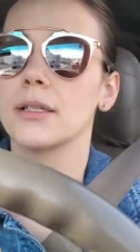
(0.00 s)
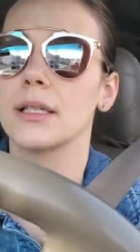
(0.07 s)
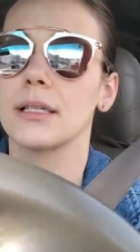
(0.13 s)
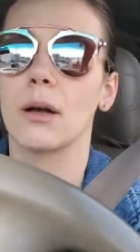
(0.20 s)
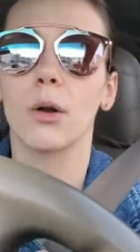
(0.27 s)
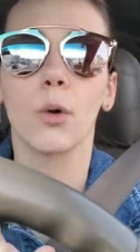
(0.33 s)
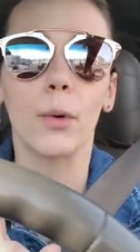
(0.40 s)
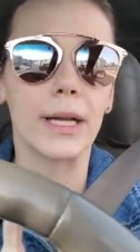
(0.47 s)
is I
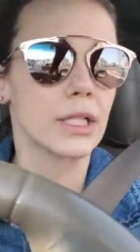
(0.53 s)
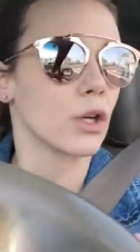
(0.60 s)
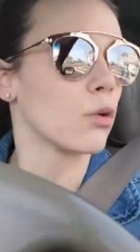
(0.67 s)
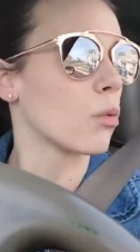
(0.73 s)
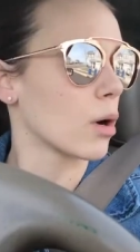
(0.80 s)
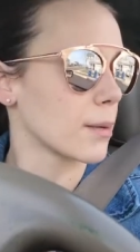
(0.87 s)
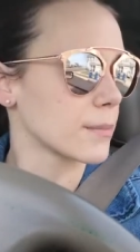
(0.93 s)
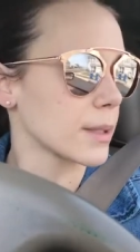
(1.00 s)
want to wait till it
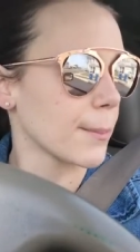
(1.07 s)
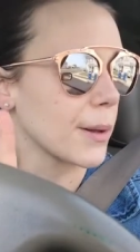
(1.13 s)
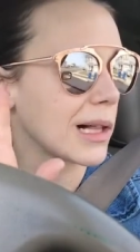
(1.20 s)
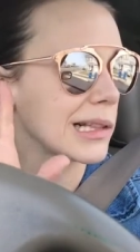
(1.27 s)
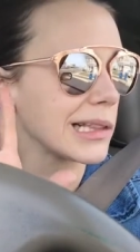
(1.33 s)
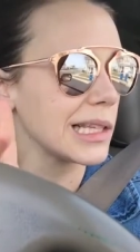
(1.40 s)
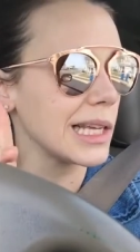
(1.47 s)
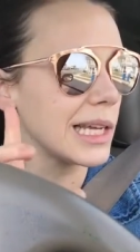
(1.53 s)
warms up a
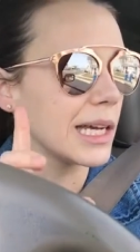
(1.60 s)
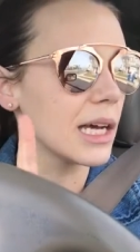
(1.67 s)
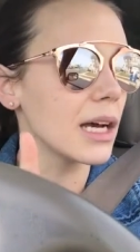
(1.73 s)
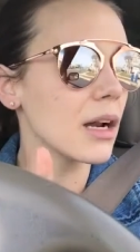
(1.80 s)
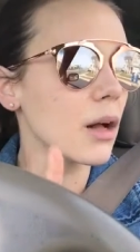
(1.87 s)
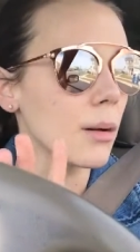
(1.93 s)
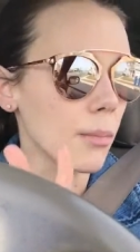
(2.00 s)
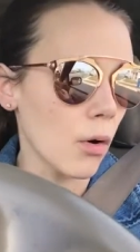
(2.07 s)

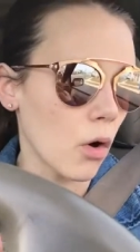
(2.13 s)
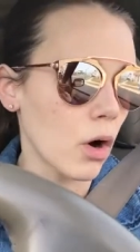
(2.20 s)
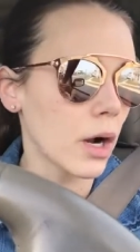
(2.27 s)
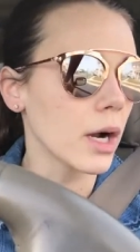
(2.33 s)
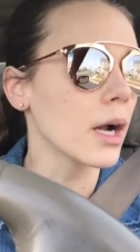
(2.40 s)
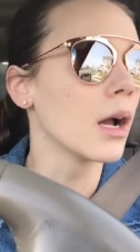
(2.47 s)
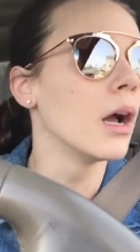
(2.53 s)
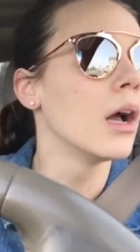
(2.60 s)
little
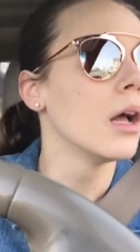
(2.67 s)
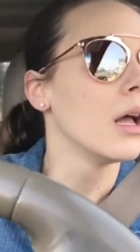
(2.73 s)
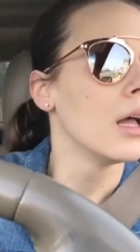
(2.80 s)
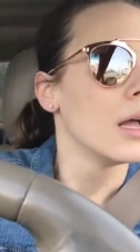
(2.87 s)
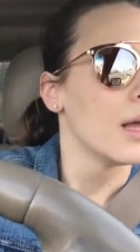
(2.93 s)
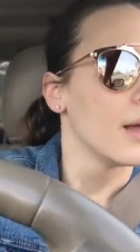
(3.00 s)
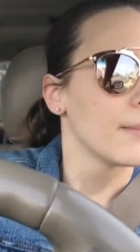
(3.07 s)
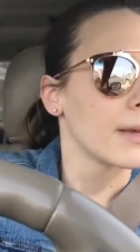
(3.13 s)
more
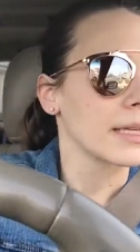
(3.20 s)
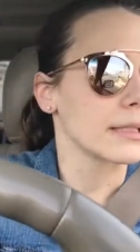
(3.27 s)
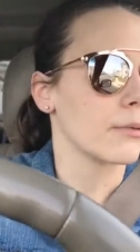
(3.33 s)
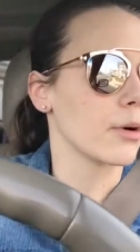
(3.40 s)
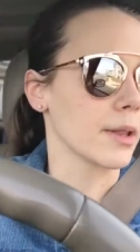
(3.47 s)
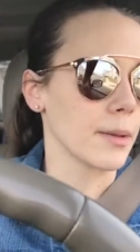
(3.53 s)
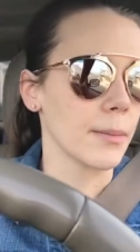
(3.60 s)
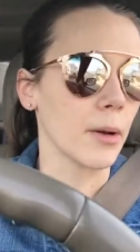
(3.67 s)
because I
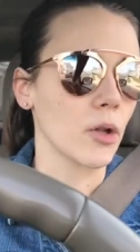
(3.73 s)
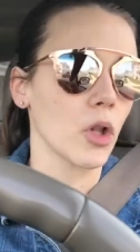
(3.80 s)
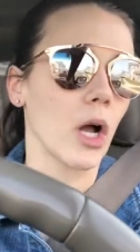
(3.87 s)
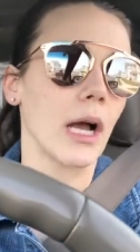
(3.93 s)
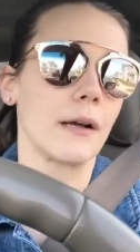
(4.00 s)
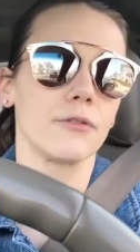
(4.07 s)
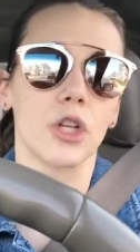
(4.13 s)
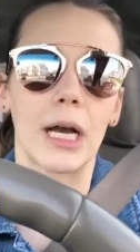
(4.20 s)
want them to be able to
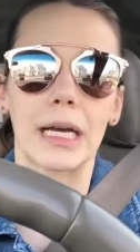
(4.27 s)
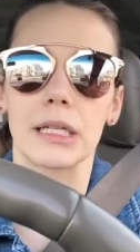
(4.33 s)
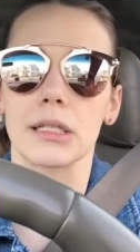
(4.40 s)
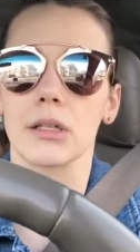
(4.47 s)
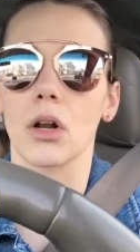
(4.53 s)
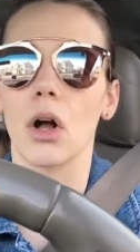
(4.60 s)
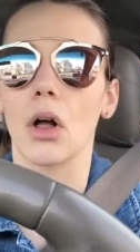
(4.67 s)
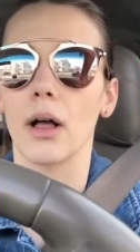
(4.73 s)
not have jackets
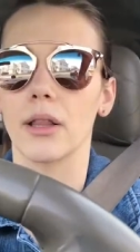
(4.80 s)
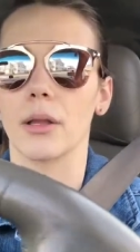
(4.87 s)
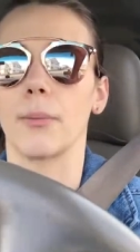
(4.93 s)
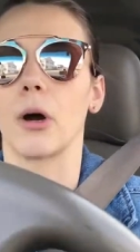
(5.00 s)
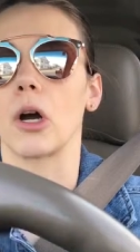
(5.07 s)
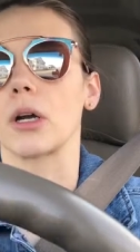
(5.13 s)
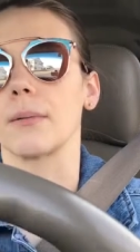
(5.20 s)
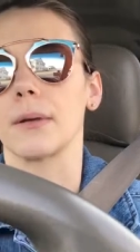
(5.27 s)
at all at the
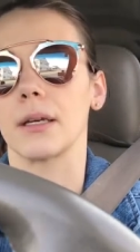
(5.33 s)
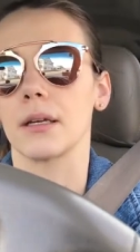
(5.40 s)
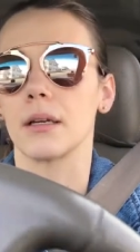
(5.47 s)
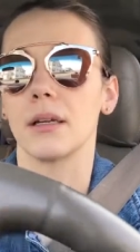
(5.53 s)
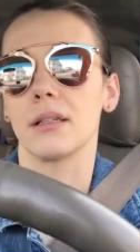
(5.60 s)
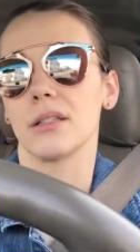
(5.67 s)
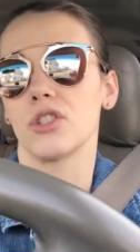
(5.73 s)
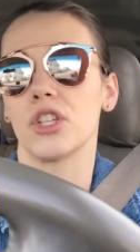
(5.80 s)
park
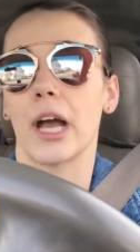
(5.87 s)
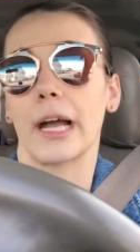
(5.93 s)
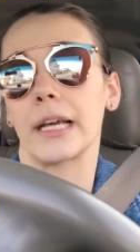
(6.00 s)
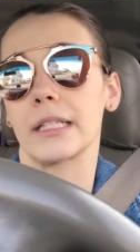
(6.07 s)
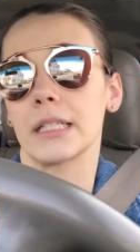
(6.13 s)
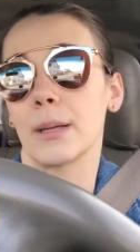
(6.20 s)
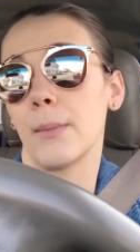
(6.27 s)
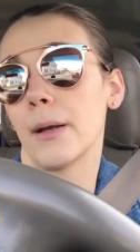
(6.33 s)
because
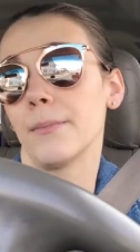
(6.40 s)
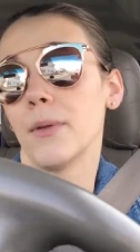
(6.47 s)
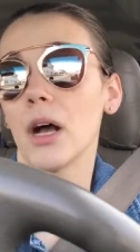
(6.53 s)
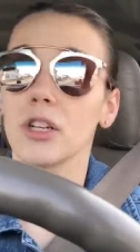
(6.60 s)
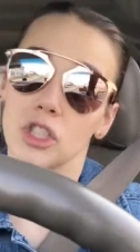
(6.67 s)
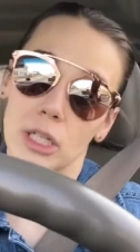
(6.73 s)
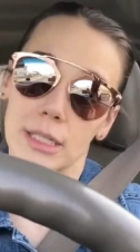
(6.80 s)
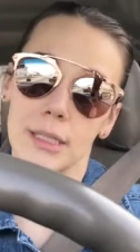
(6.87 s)
jackets can be
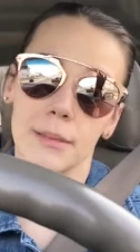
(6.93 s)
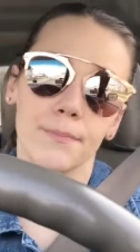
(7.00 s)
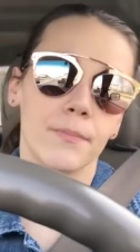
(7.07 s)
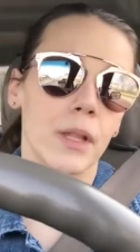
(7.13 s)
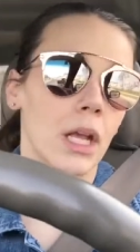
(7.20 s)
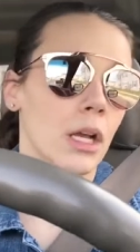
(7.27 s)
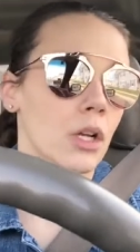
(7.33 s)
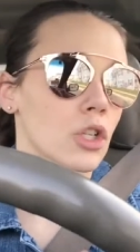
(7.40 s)
obnoxious.
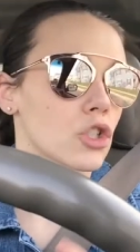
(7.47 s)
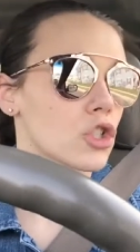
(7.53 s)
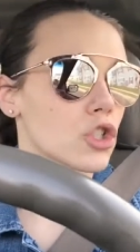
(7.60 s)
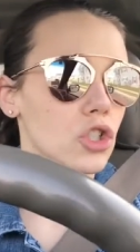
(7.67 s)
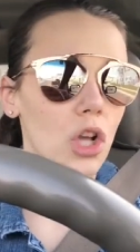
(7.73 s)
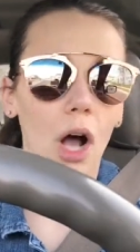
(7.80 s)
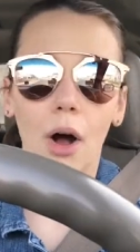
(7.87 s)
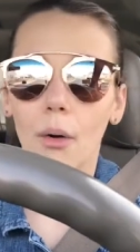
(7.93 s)

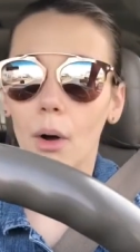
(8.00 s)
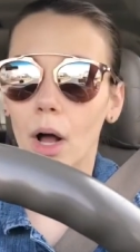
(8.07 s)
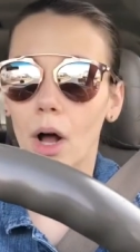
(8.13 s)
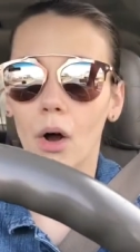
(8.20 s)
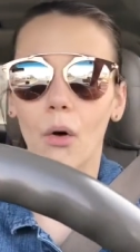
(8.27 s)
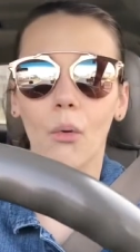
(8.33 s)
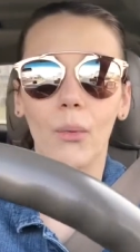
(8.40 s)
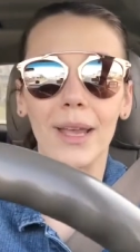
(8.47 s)
So
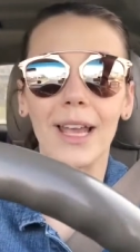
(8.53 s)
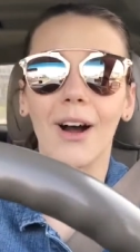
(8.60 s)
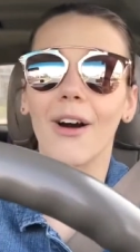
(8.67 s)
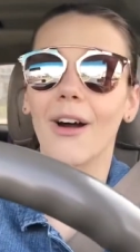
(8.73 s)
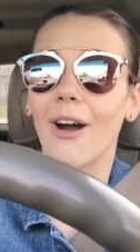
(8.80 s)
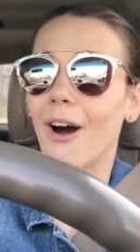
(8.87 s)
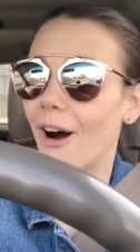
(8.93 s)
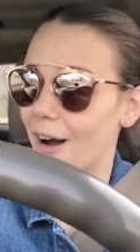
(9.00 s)
we
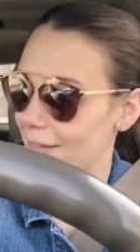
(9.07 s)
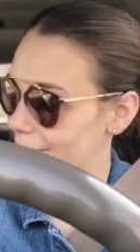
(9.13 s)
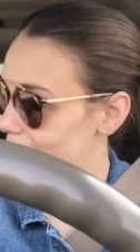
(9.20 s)
are off.